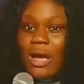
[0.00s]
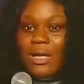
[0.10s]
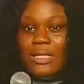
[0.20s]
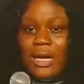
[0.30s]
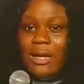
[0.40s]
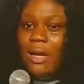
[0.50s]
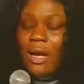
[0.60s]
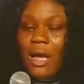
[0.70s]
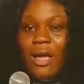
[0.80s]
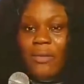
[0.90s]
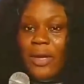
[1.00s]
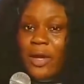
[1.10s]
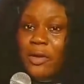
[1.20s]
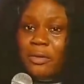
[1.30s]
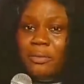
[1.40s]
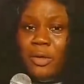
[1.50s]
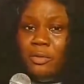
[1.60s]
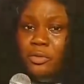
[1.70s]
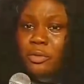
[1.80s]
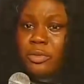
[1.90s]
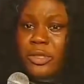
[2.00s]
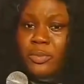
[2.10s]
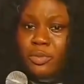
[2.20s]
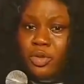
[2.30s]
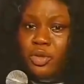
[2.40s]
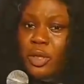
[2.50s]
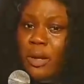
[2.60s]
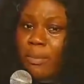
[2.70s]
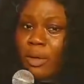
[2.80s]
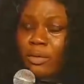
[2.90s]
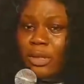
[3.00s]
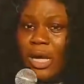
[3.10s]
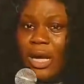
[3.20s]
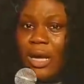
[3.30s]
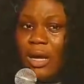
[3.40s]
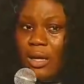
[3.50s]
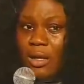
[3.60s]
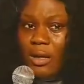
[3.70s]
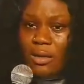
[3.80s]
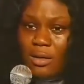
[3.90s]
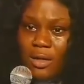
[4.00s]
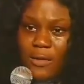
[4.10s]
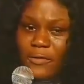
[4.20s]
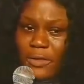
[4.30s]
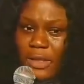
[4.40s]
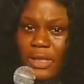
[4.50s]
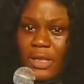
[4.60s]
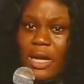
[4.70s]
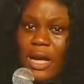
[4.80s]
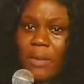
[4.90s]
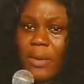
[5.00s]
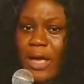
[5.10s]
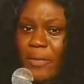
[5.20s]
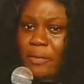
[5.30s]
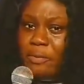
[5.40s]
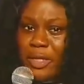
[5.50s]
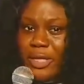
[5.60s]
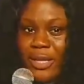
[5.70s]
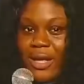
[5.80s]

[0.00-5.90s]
I was like, I beg God, my own no be spiritual, my own a physical, help me.